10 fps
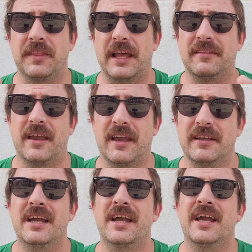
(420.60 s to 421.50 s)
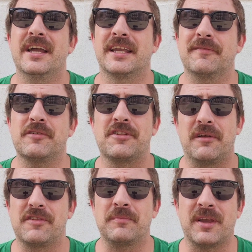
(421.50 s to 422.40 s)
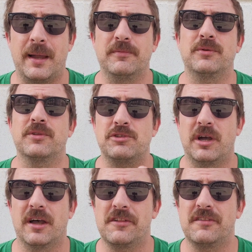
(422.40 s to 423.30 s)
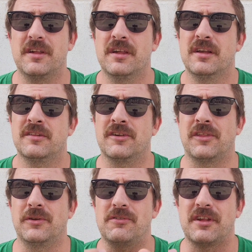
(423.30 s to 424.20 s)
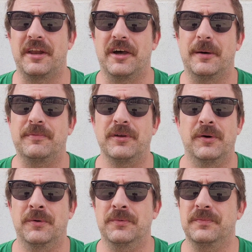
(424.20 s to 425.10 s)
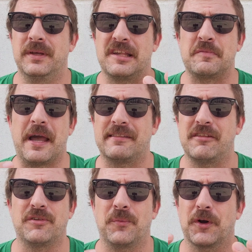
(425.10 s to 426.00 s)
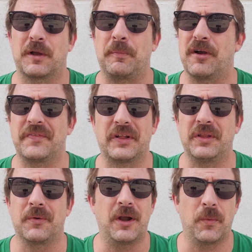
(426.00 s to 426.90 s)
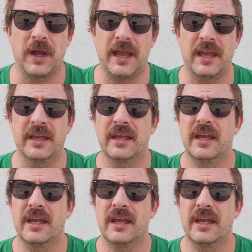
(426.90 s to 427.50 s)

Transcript: that day. Give yourself some time to adjust to the new setup. Don't expect it to work perfectly right away.